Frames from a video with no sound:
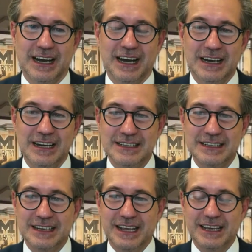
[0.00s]

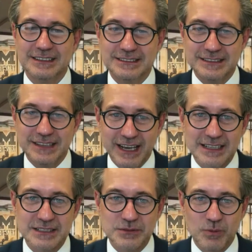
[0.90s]
And, and
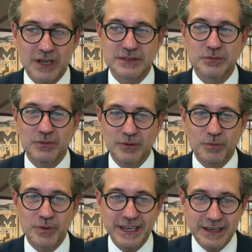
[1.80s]
that's what
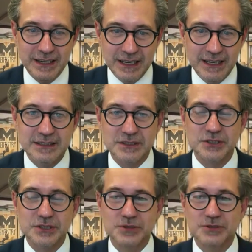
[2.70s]
we need
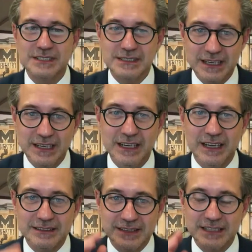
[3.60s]
to see
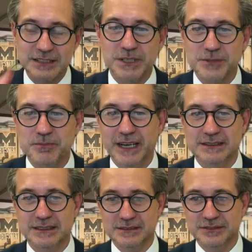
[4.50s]
that
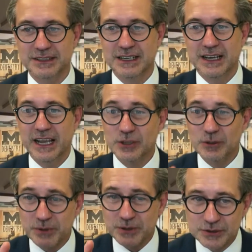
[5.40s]
perspective and
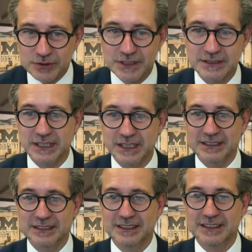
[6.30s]
opportunity
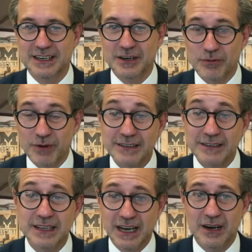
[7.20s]
right
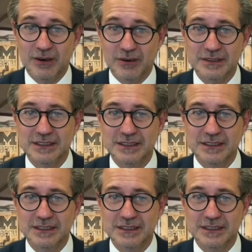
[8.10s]
now